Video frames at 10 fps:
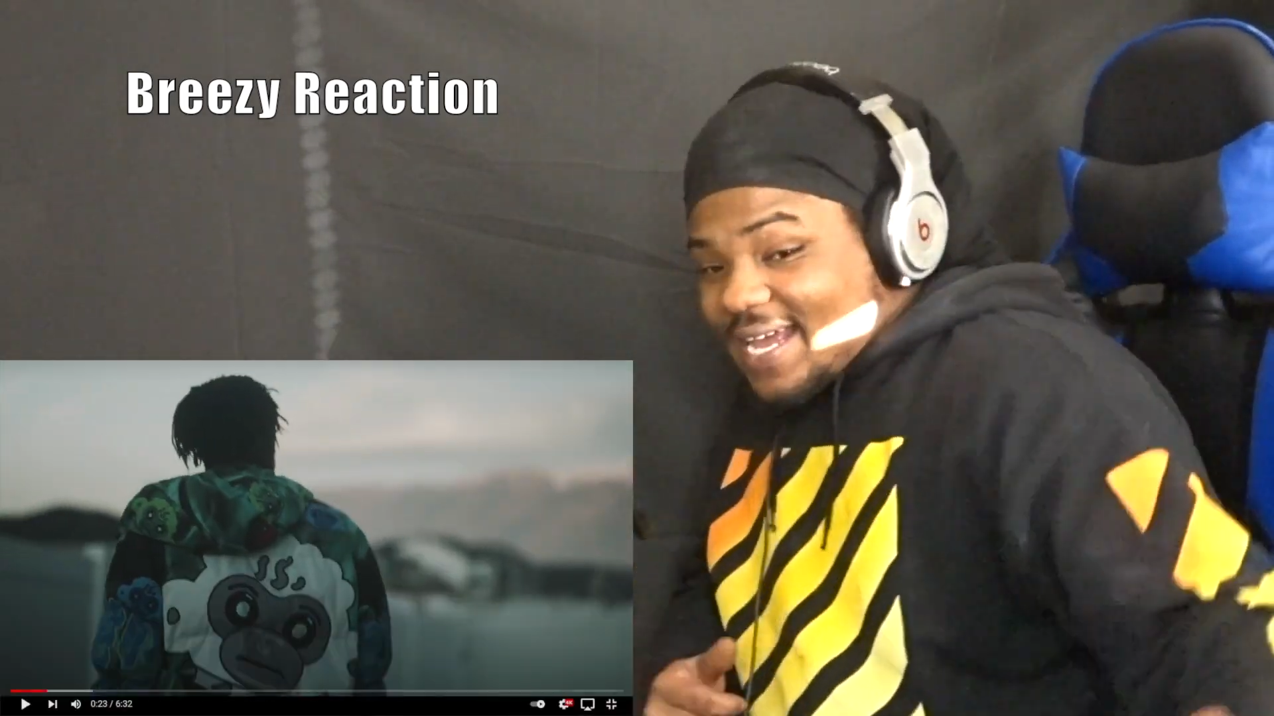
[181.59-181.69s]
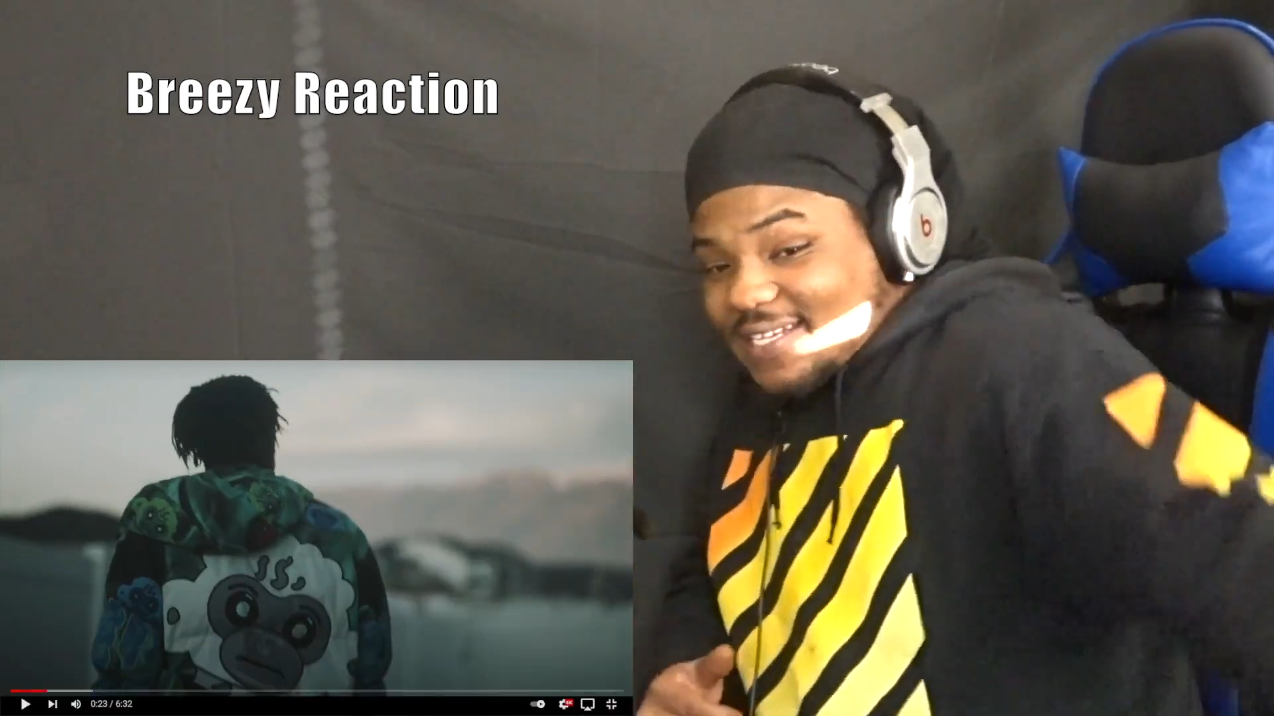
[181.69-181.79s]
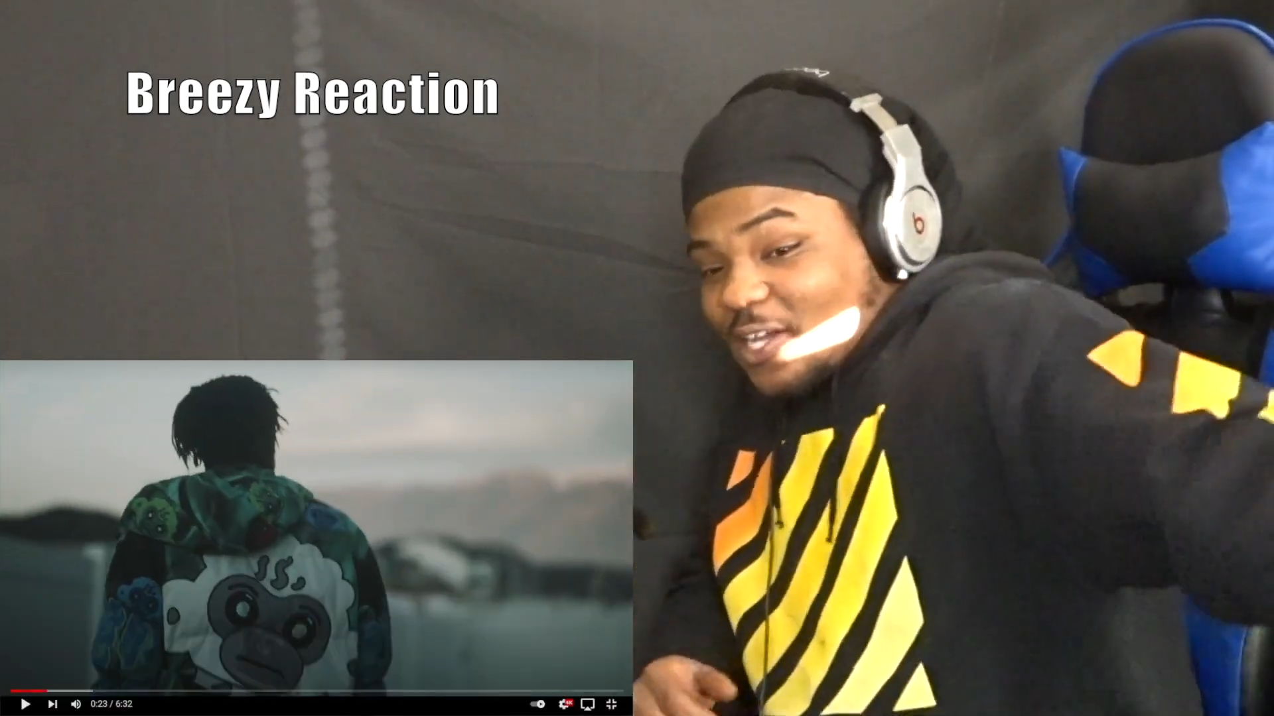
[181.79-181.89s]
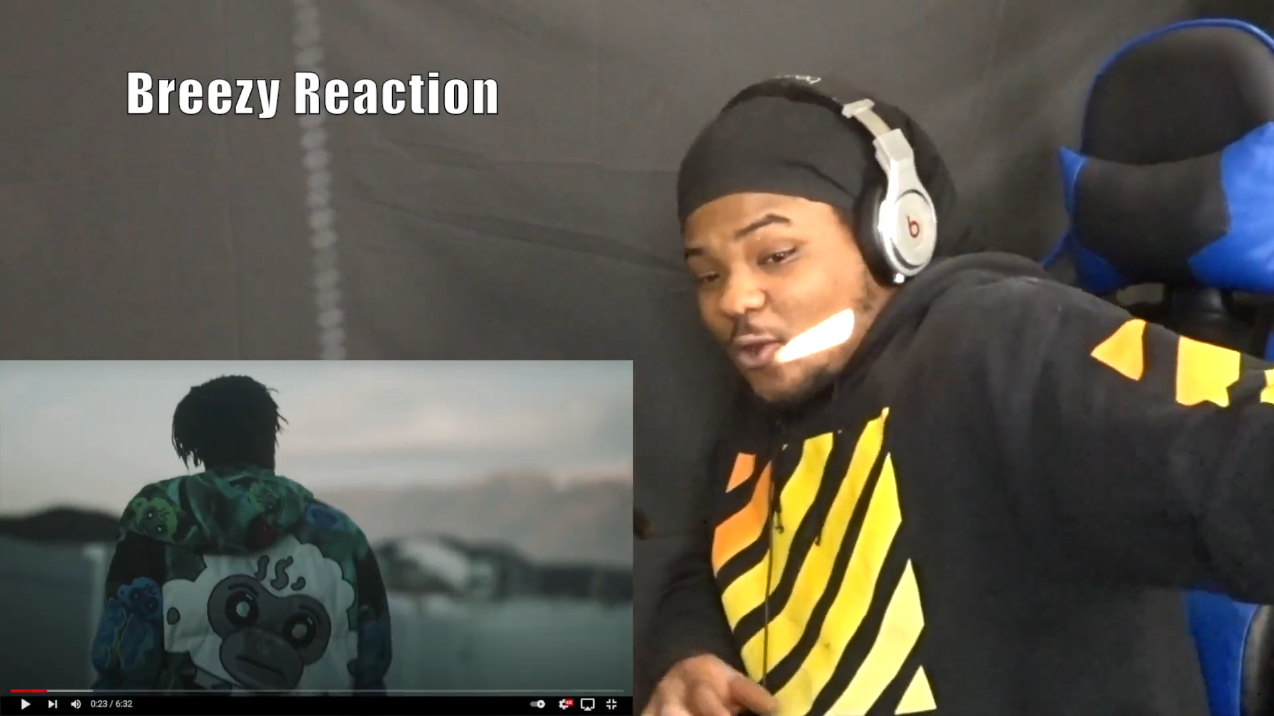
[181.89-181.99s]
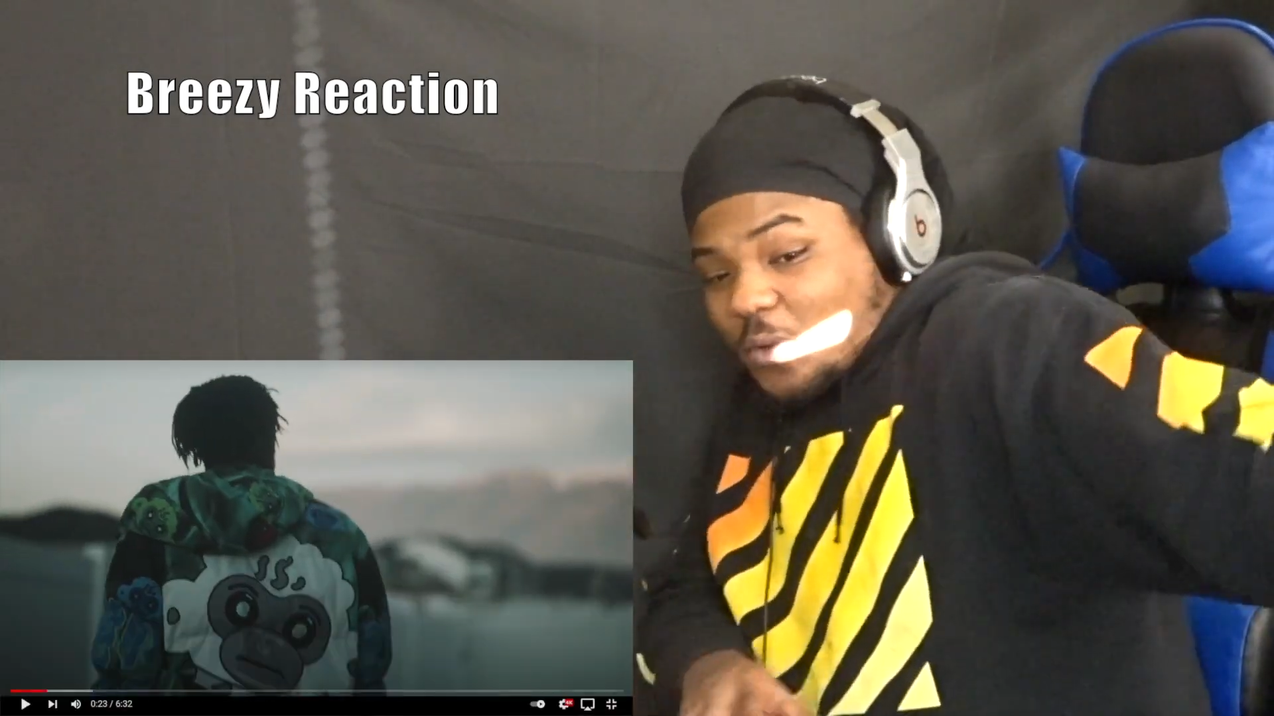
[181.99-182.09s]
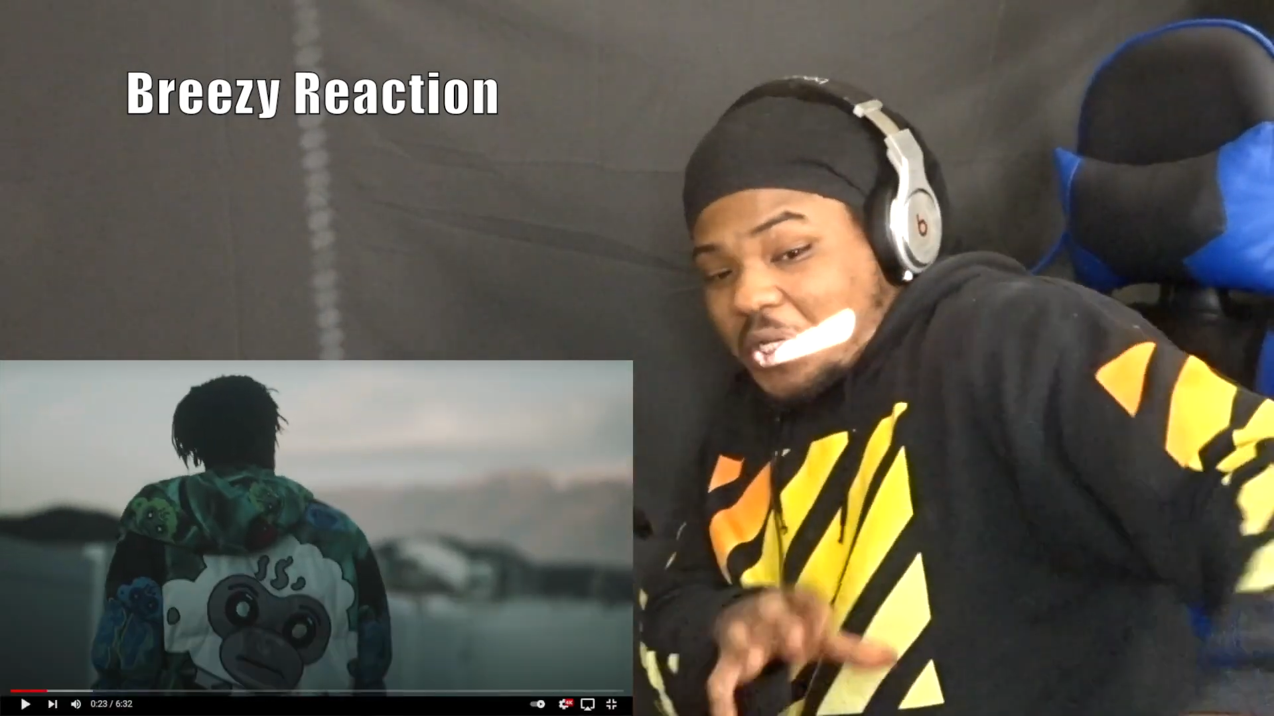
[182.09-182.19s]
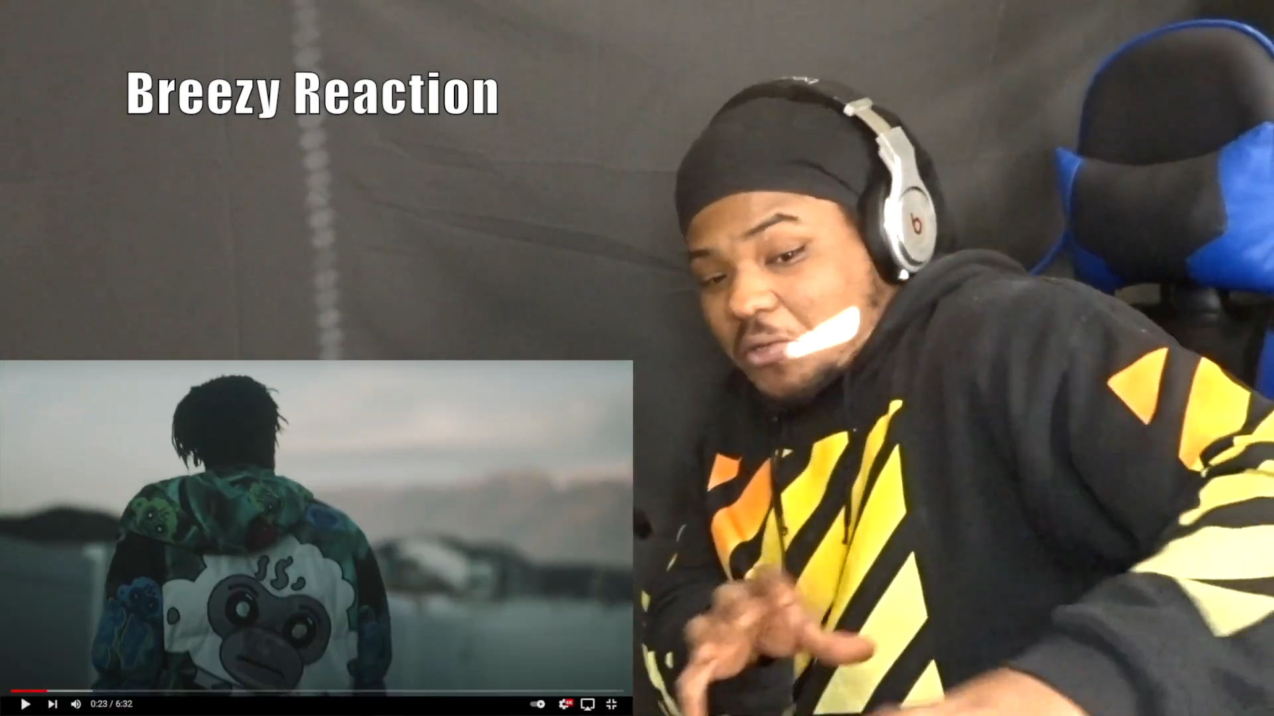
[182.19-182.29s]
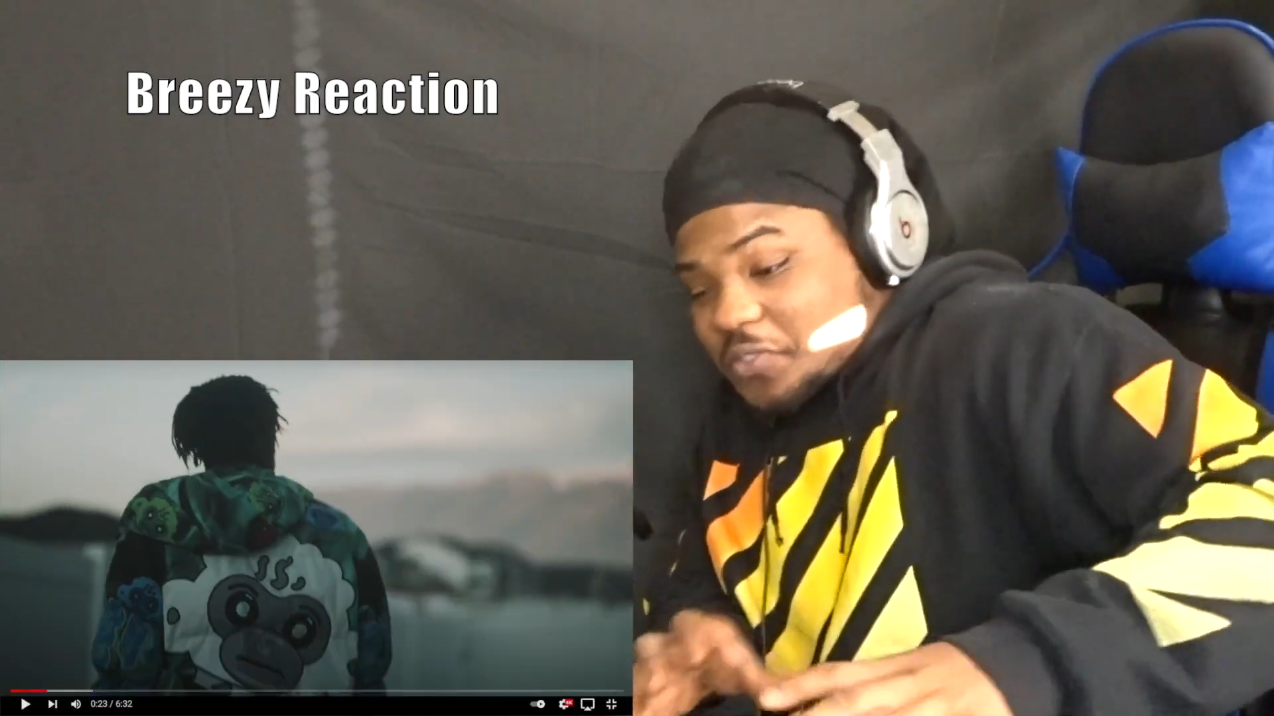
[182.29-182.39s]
got his own